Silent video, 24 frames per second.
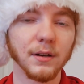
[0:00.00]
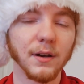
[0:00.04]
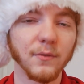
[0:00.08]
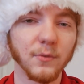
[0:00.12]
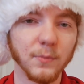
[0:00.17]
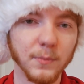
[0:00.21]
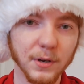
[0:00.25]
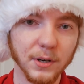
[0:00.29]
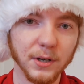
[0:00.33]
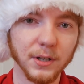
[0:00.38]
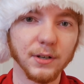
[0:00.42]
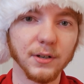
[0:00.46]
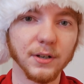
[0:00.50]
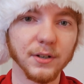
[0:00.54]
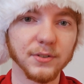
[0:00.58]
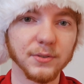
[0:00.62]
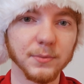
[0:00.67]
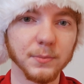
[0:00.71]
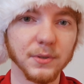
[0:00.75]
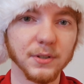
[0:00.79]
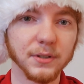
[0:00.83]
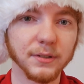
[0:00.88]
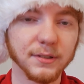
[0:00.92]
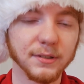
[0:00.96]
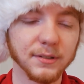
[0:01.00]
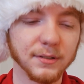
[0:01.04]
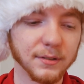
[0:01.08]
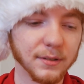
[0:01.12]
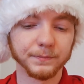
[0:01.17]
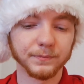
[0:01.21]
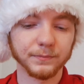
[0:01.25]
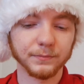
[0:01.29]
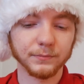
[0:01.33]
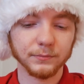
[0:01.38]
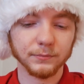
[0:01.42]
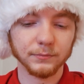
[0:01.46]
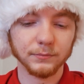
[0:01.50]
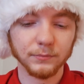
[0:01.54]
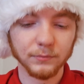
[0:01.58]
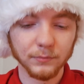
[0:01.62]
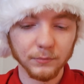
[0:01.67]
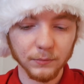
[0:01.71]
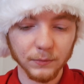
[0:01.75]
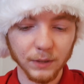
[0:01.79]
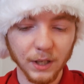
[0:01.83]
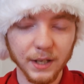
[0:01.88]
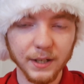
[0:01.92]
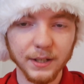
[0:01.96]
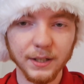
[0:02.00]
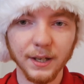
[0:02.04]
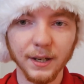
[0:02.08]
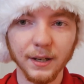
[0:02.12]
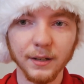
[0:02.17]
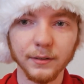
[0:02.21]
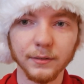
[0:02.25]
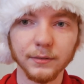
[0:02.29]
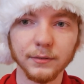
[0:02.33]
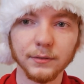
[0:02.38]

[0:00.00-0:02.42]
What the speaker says: Have a Merry Christmas. And yeah.